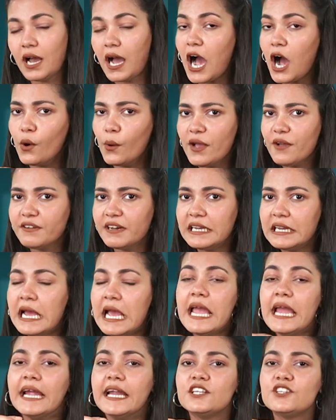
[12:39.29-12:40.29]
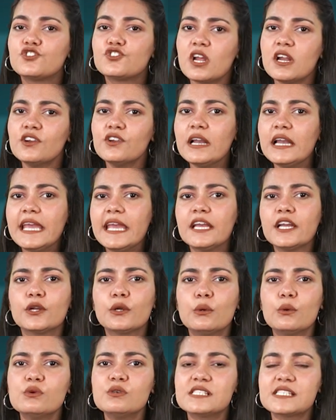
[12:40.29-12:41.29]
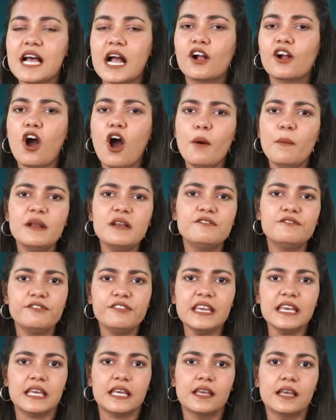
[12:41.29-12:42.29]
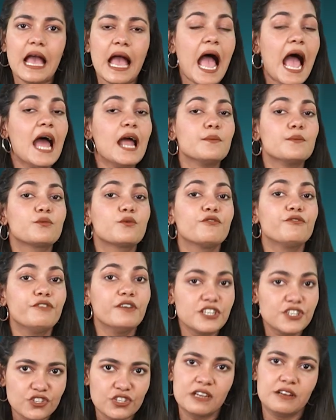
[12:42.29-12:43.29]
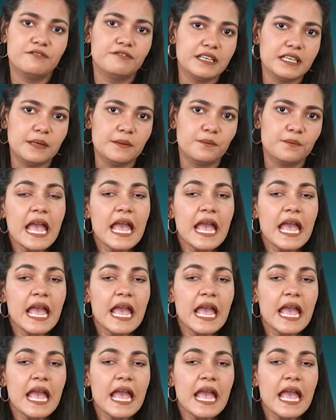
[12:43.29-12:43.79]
However, it generally includes a government fee and professional fee.